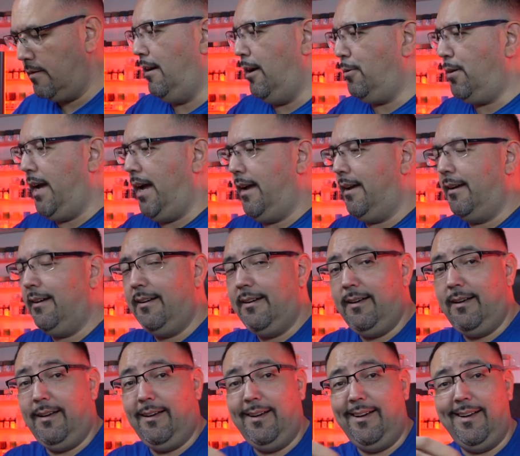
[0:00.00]
Okay,
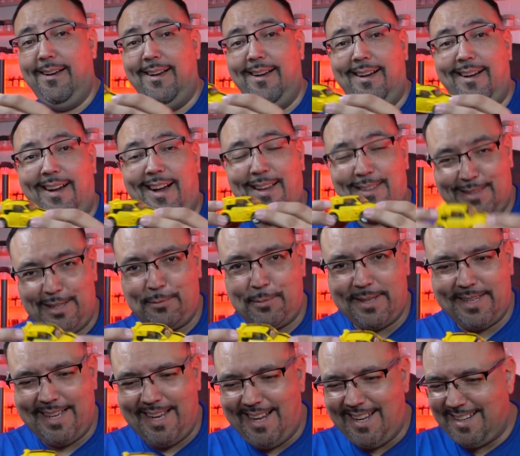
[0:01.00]
I think we
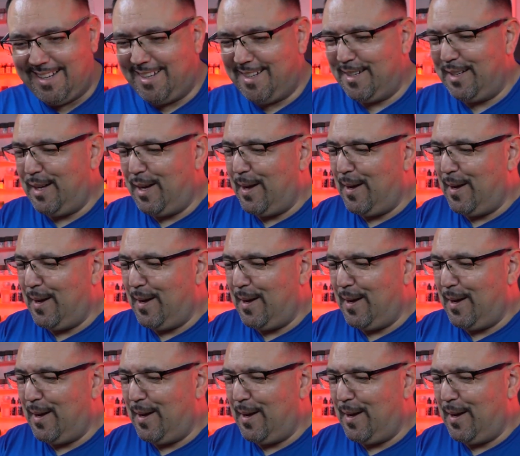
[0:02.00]
got it.